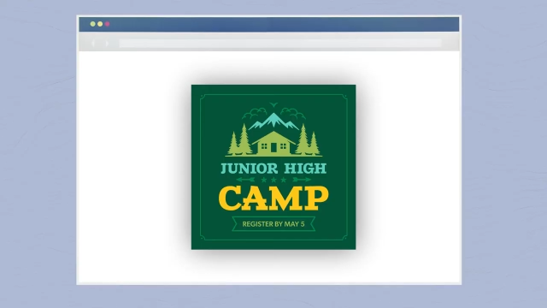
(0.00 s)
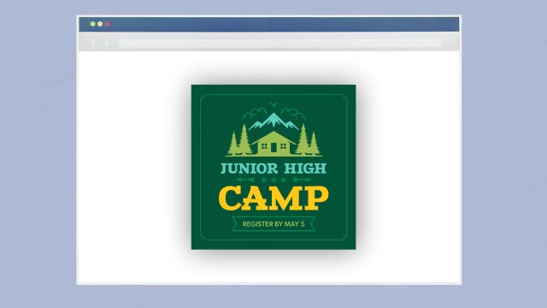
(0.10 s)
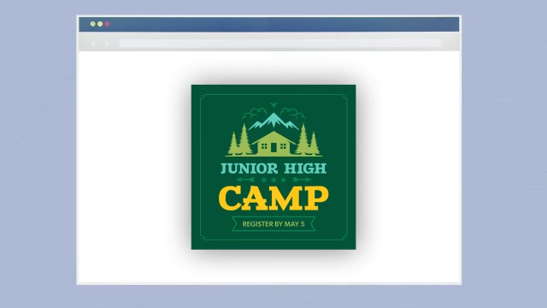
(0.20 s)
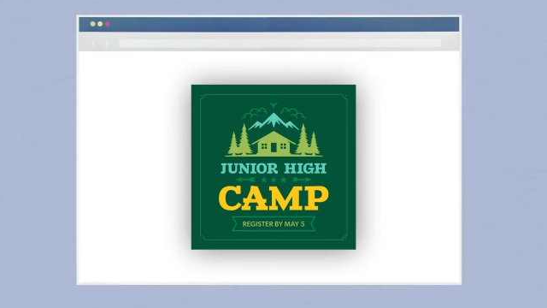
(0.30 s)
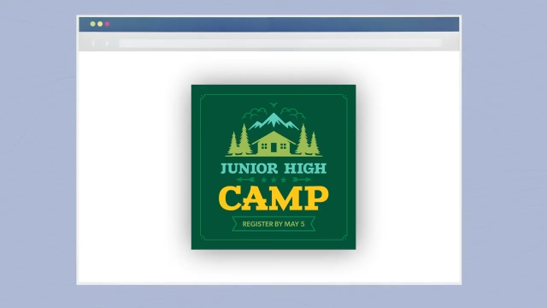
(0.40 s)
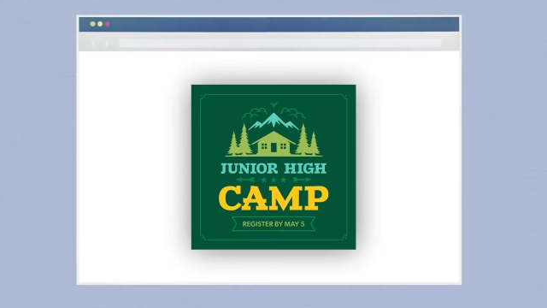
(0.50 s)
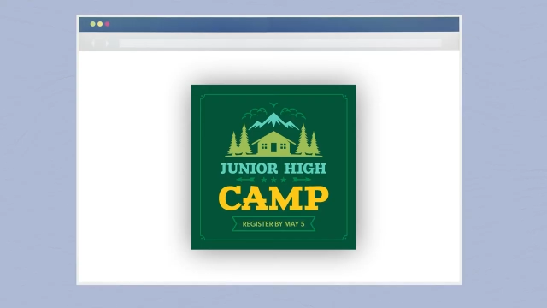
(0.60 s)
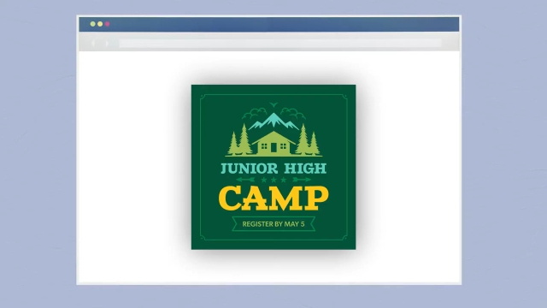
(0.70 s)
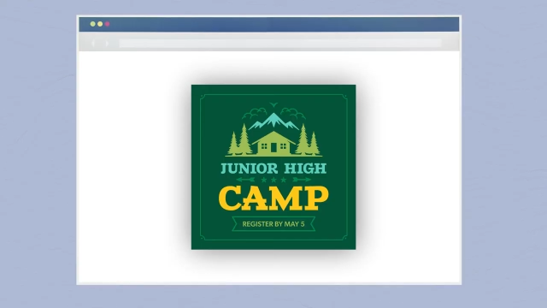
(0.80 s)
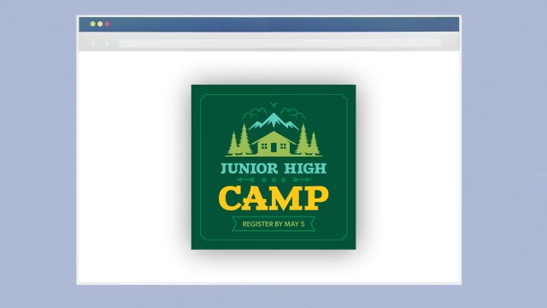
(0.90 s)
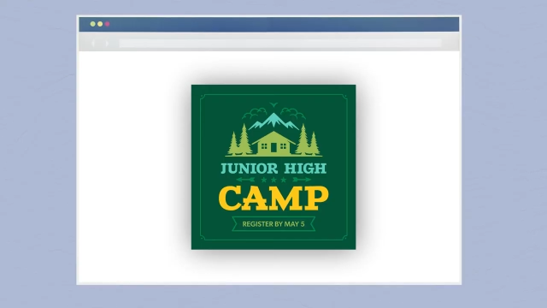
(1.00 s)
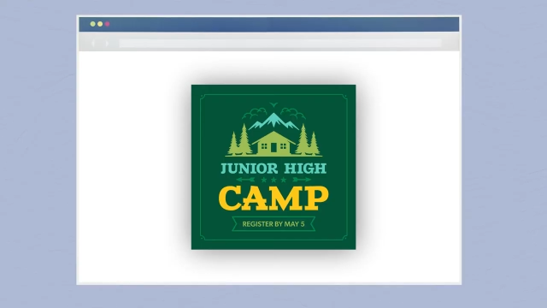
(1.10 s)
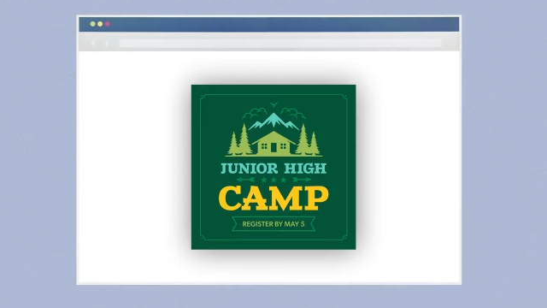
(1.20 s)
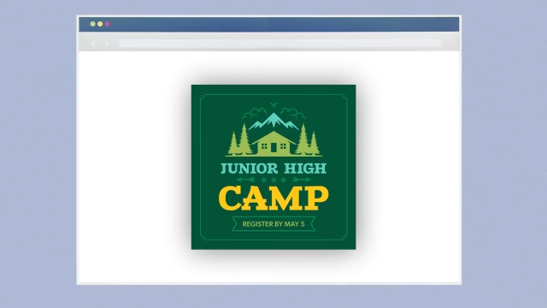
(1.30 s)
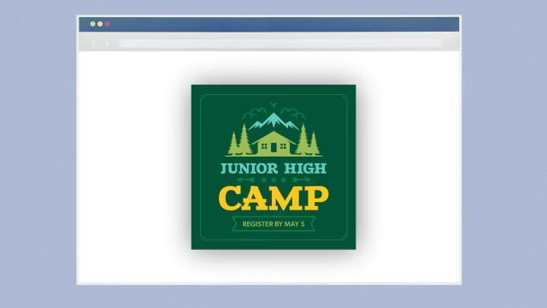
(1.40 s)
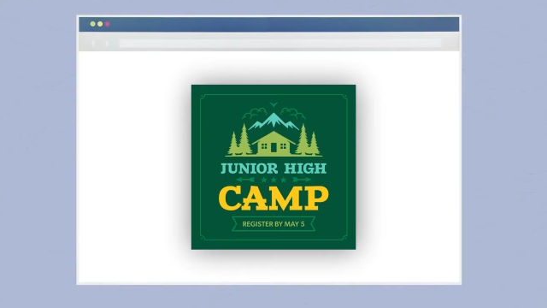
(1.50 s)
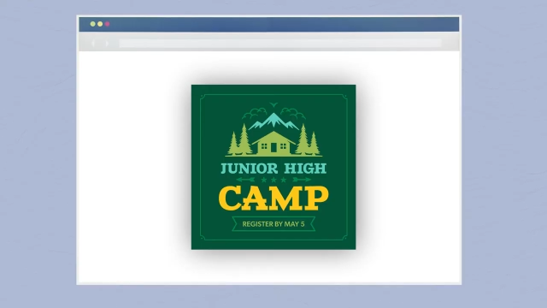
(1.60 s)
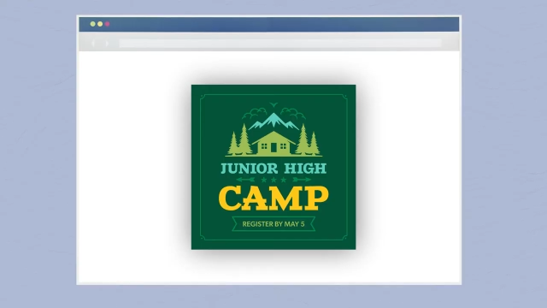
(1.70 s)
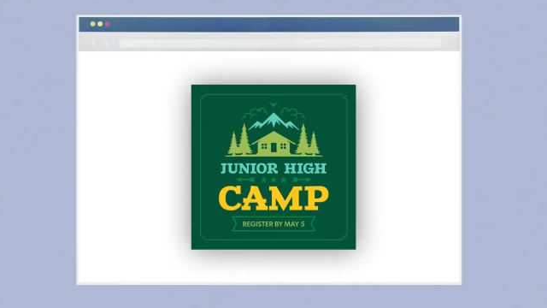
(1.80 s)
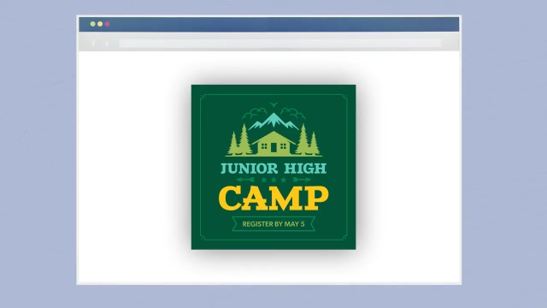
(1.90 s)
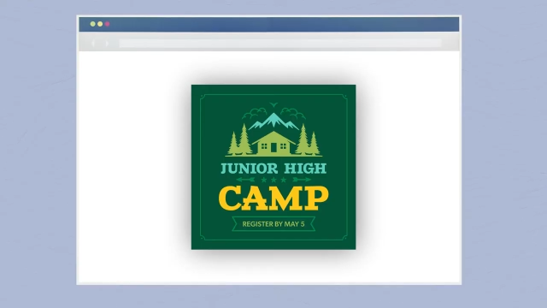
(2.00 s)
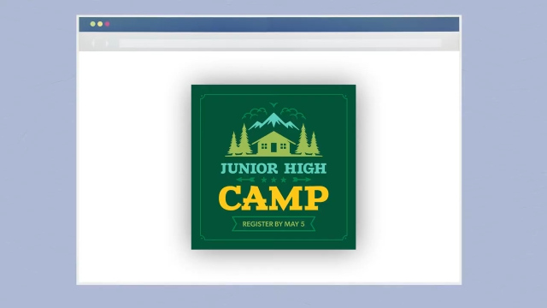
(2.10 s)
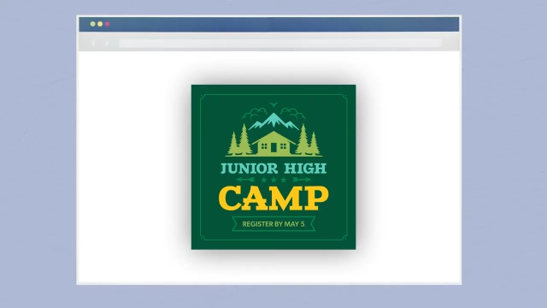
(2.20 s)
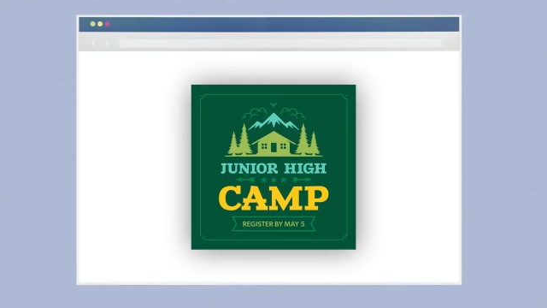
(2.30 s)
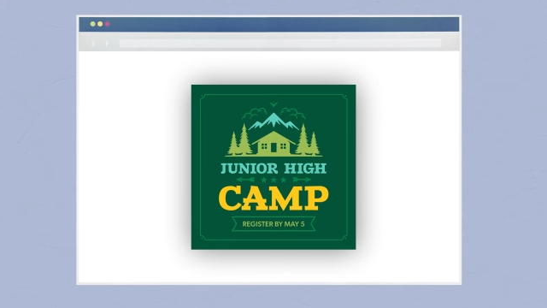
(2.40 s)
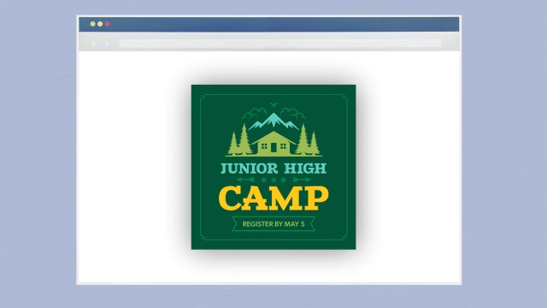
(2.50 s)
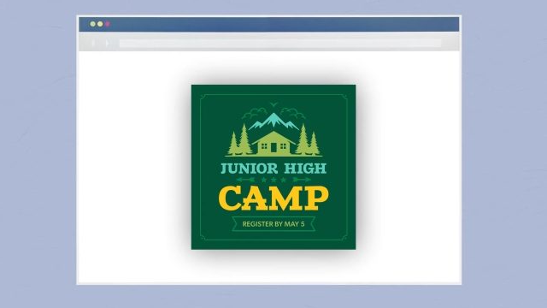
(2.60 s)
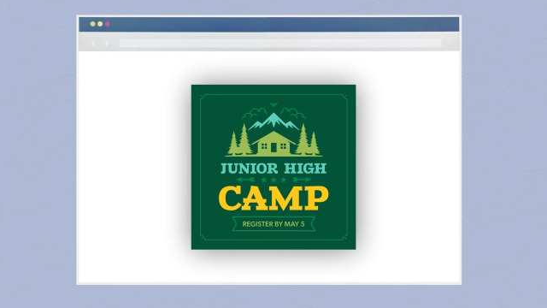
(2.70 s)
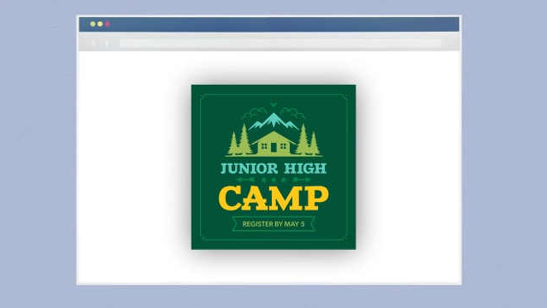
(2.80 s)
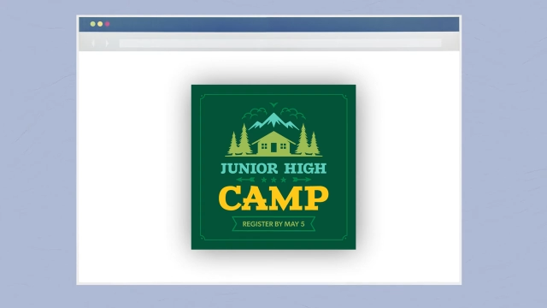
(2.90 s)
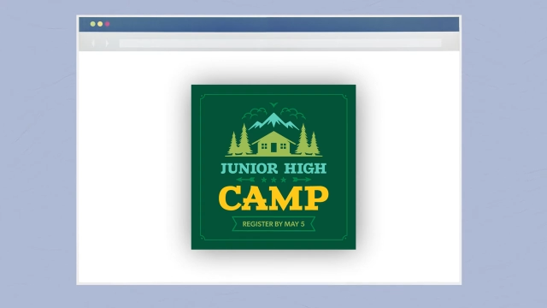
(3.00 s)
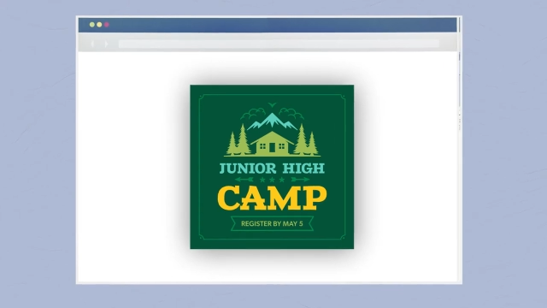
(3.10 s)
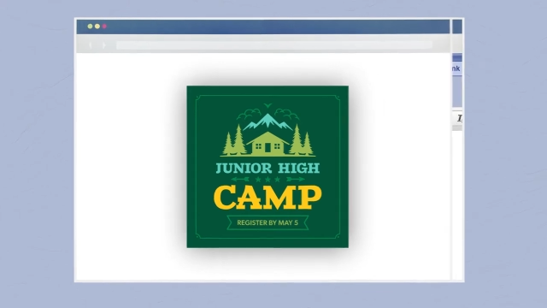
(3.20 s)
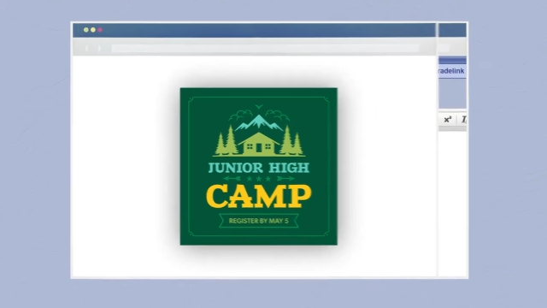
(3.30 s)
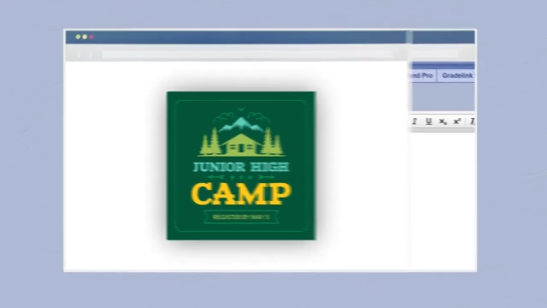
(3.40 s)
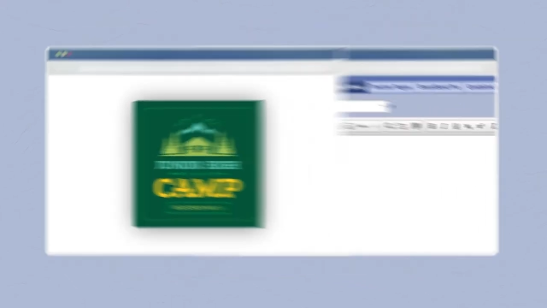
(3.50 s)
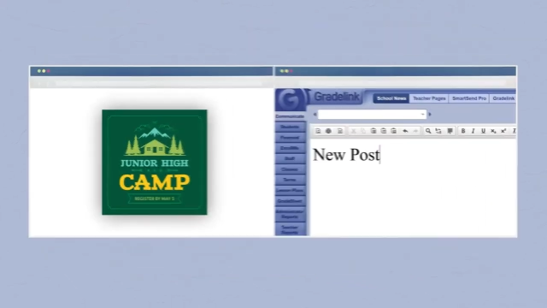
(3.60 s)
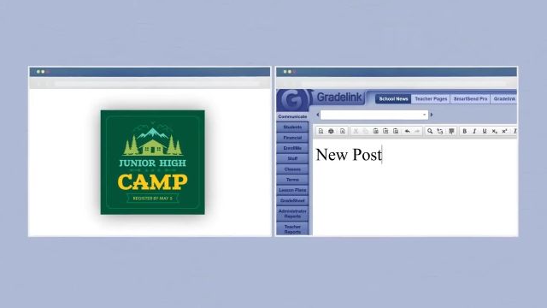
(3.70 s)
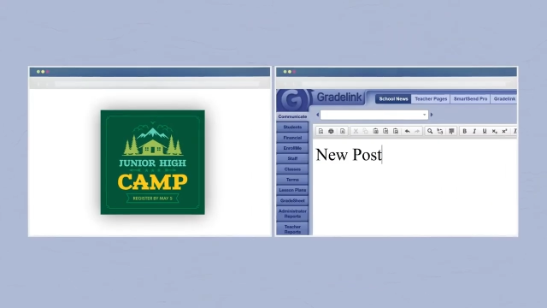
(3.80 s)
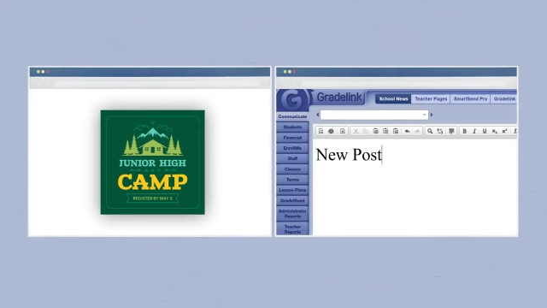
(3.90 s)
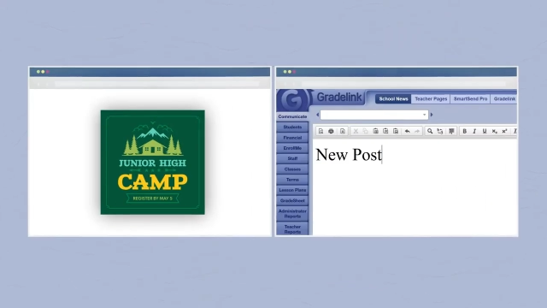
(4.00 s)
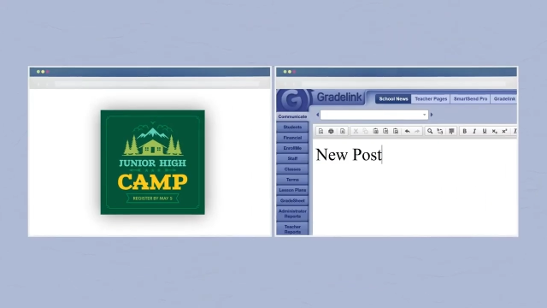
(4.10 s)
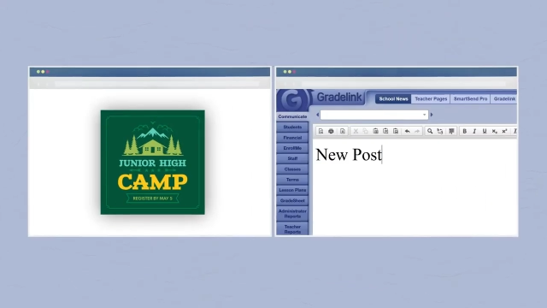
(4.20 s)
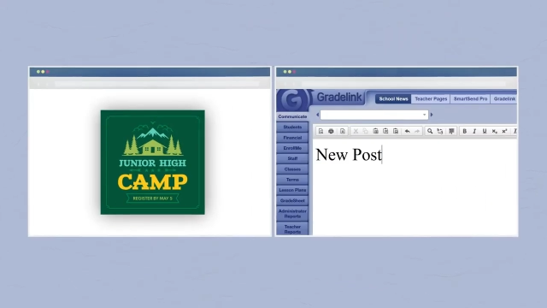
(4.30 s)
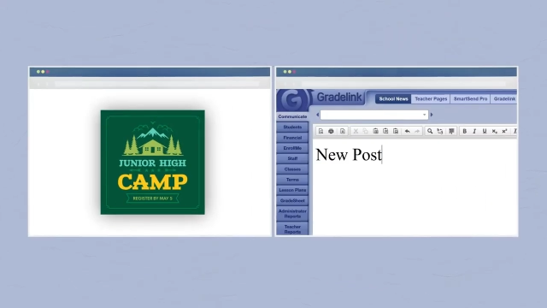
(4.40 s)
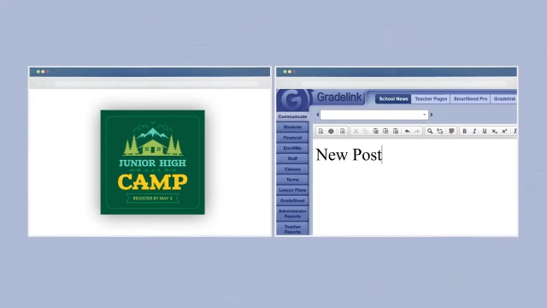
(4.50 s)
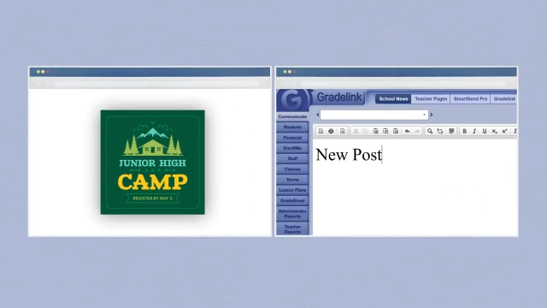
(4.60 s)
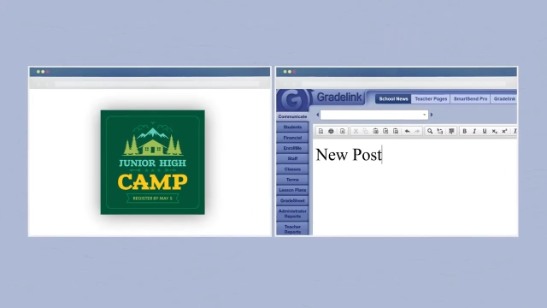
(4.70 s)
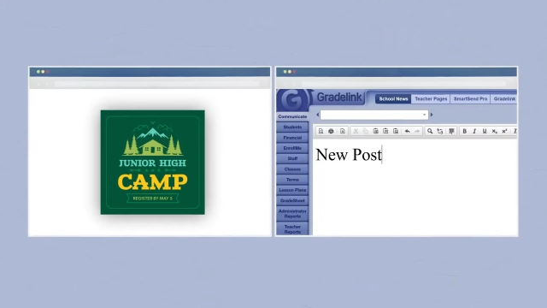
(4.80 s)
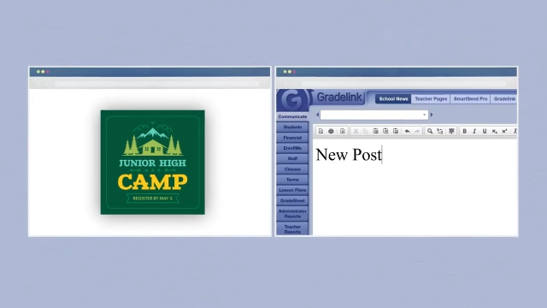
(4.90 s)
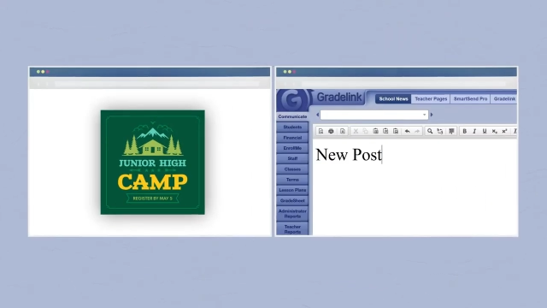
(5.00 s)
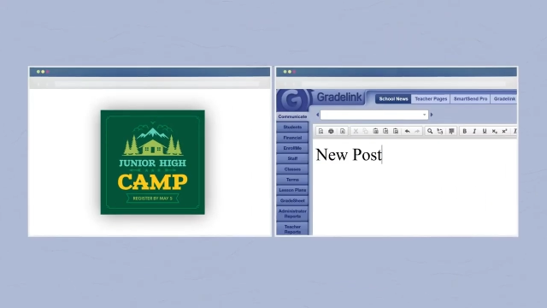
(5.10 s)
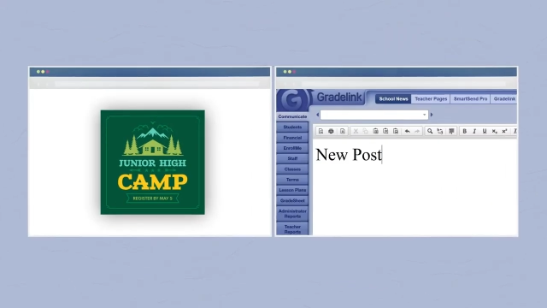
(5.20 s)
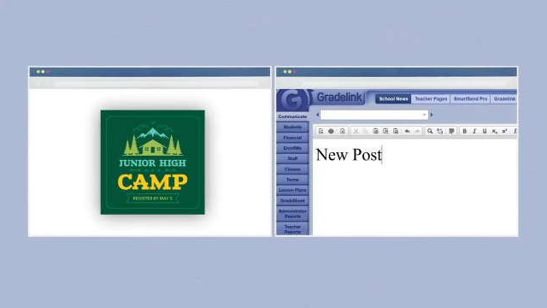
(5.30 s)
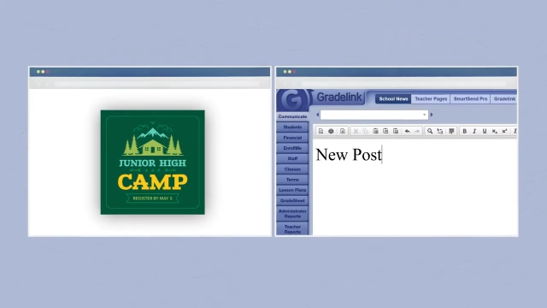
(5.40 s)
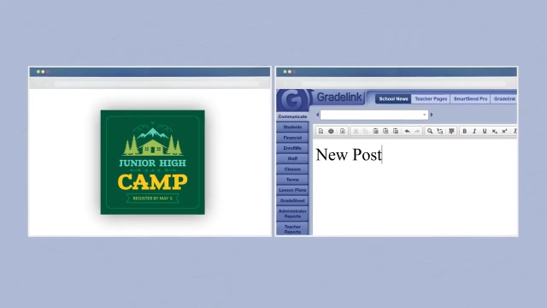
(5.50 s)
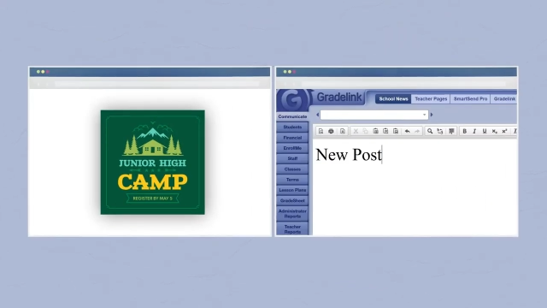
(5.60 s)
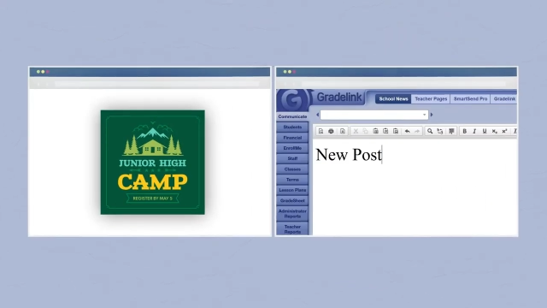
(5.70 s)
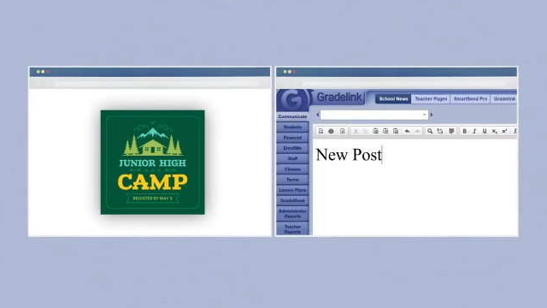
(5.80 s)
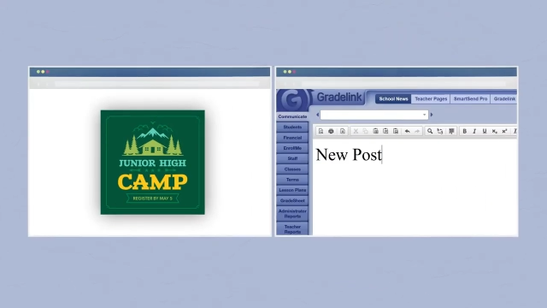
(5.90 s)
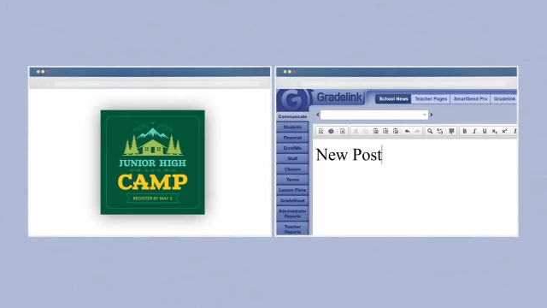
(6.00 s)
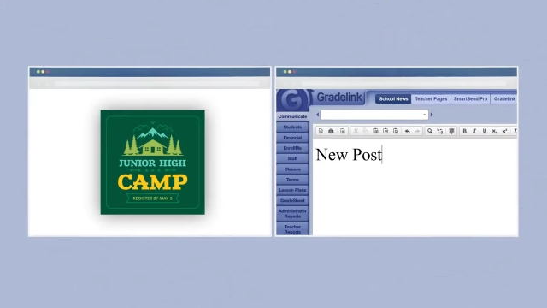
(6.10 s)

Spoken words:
Nobody's mouth can be seen.